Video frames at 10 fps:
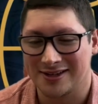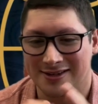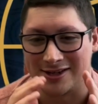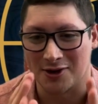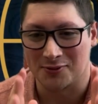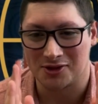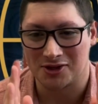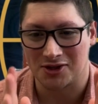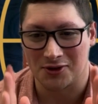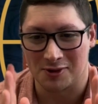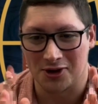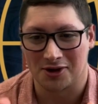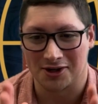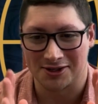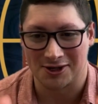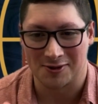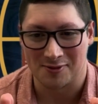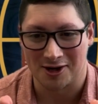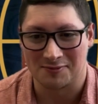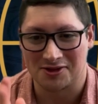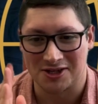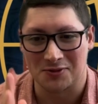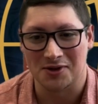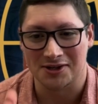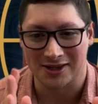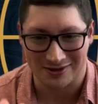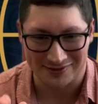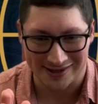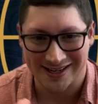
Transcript: don't show your product to your mom, she will love it.